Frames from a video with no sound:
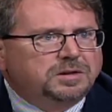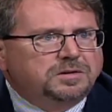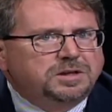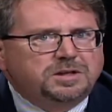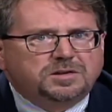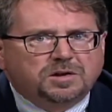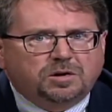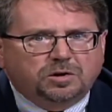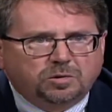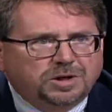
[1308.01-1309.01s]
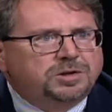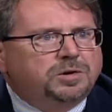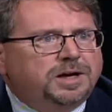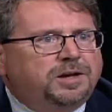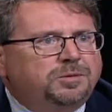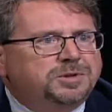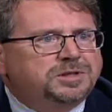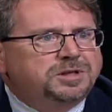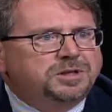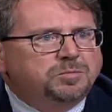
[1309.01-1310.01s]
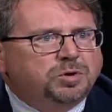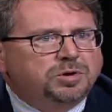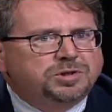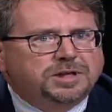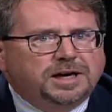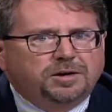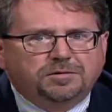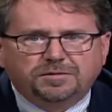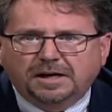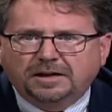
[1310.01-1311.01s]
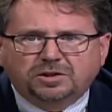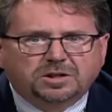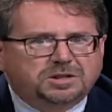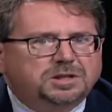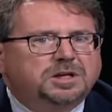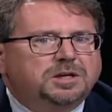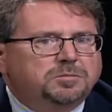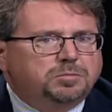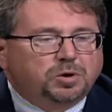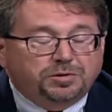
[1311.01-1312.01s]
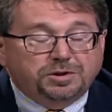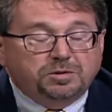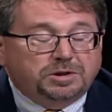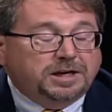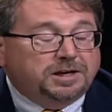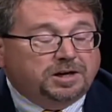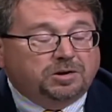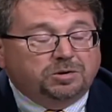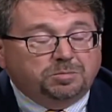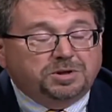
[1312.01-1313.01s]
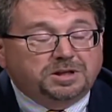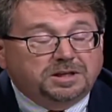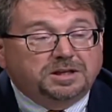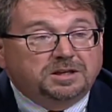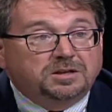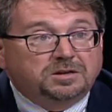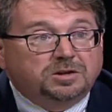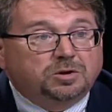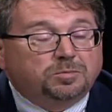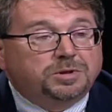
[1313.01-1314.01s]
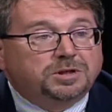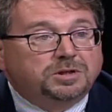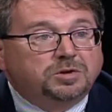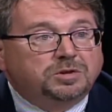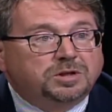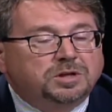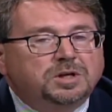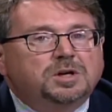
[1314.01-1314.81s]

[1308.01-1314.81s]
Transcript: These are critical elements that emerged out of not just both the UK and Ireland being in the European Union,